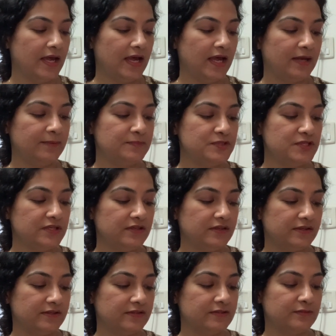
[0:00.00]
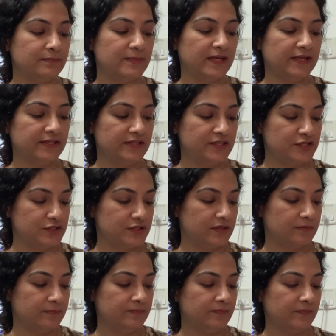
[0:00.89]
Mg is
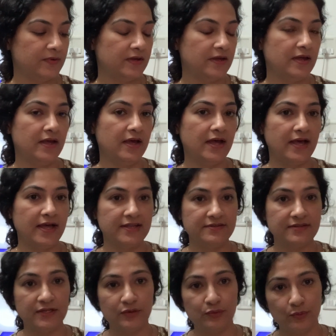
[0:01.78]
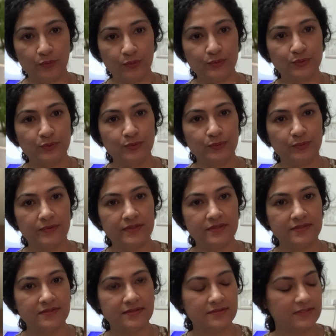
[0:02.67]
magnesium, SiO2
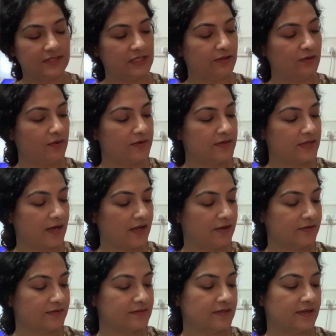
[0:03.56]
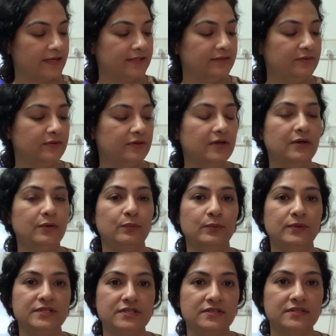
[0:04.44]
is silicon dioxide,
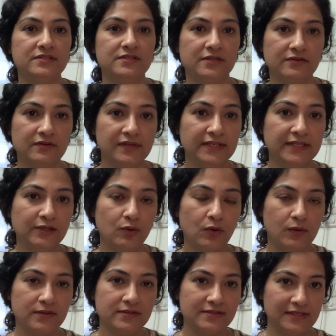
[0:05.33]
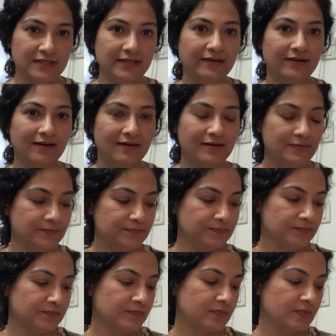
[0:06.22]
which is generally called silica,
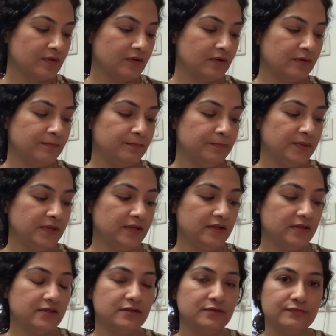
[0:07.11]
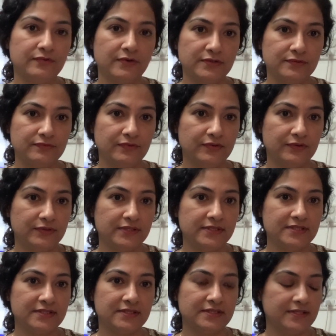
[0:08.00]
P is
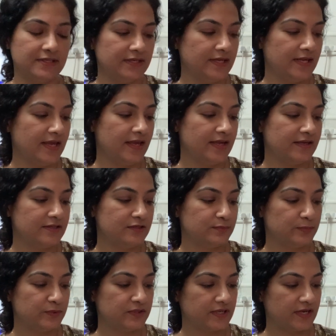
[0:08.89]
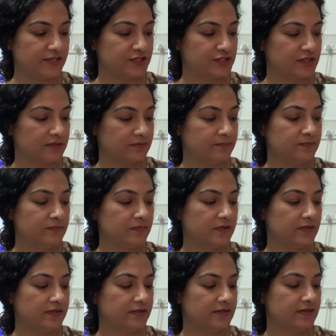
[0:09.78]
phosphorus, K is potassium,
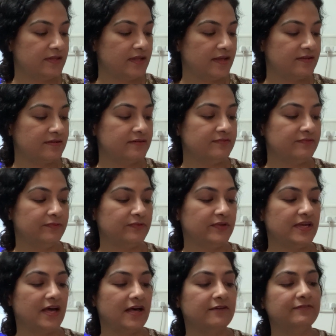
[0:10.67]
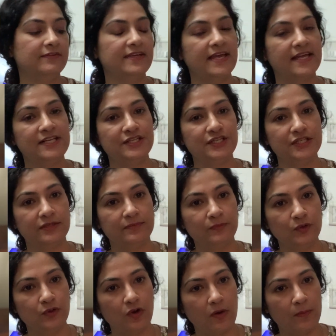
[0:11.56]
then we have
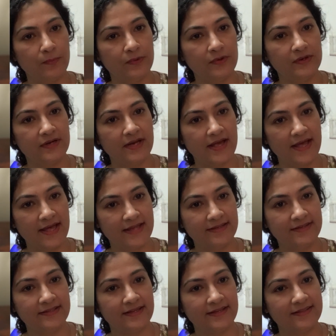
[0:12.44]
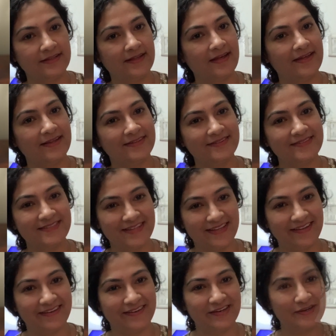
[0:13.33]
calcium, copper, and at the end
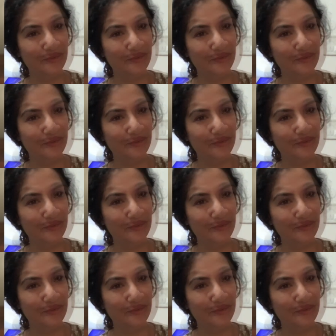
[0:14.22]
zinc. The